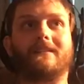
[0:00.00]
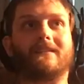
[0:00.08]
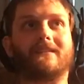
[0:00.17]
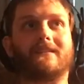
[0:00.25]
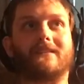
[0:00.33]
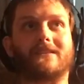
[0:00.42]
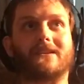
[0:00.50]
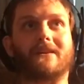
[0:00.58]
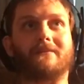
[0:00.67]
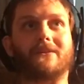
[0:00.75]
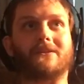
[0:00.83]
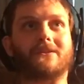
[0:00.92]
There's not
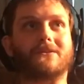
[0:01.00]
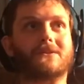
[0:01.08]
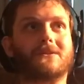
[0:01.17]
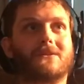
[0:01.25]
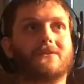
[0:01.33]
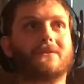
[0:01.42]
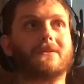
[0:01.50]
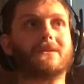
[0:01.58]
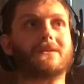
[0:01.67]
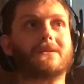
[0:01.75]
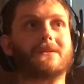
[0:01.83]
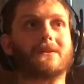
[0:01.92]
much else to it,
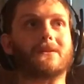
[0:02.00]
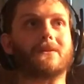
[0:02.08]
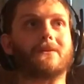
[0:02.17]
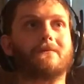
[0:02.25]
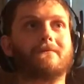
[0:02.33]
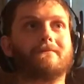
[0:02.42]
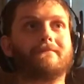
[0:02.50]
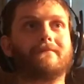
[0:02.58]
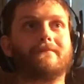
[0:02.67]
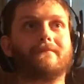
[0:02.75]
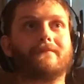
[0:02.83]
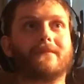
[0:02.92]
so
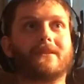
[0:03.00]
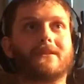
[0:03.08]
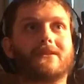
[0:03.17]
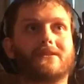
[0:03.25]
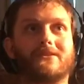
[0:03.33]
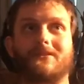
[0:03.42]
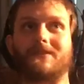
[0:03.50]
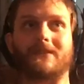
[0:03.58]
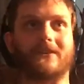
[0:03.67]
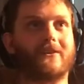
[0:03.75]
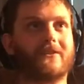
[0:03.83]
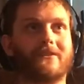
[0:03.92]
it's just a
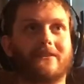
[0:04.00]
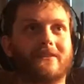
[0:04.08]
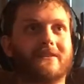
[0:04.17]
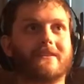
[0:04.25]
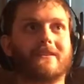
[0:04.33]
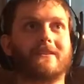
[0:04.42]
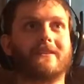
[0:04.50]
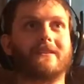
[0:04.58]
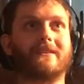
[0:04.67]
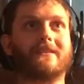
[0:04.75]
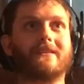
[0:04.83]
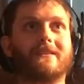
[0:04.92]
car at the end of the day.
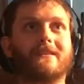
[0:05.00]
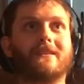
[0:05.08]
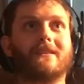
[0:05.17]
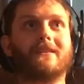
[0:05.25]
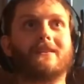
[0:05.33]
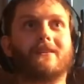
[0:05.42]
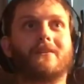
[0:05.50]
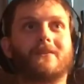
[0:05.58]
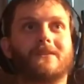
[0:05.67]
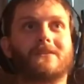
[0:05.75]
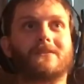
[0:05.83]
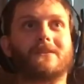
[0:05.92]

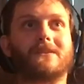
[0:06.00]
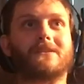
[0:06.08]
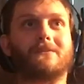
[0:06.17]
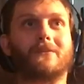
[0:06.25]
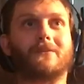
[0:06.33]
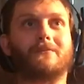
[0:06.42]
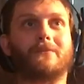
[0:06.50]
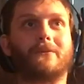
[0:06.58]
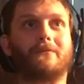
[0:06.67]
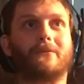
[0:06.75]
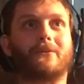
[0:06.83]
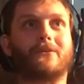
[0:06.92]
Let's let some other
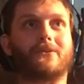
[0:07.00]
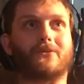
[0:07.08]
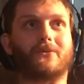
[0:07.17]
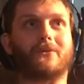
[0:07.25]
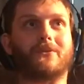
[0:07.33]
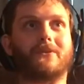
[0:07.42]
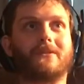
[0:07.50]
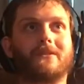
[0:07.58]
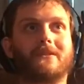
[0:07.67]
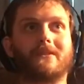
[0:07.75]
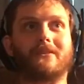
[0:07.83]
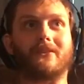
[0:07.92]
people enjoy
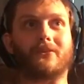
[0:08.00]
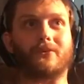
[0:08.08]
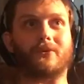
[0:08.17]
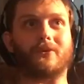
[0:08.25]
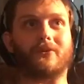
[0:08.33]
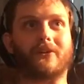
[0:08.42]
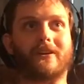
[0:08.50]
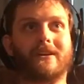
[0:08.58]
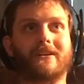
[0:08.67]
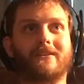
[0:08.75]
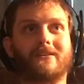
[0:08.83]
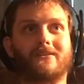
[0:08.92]
the thrill that I
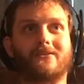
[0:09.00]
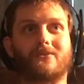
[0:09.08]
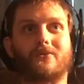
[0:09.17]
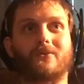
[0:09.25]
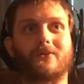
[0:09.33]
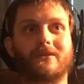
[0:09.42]
get to enjoy.